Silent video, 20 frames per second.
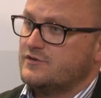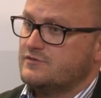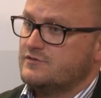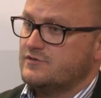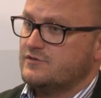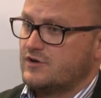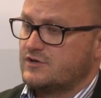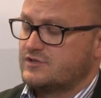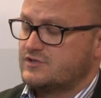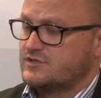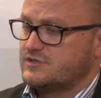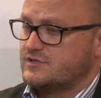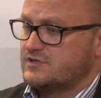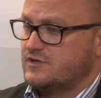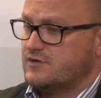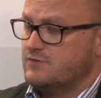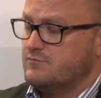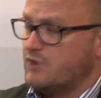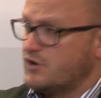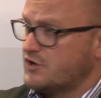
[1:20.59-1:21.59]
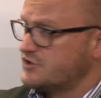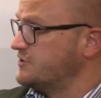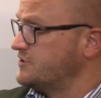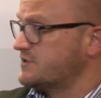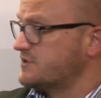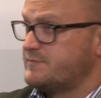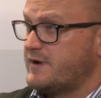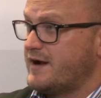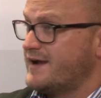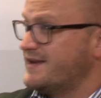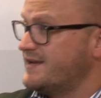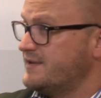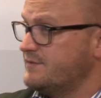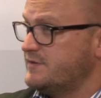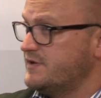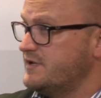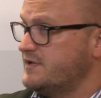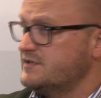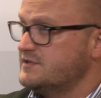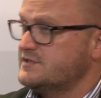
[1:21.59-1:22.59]
not homogenous by any
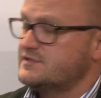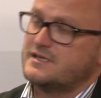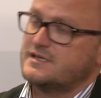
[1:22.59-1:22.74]
means.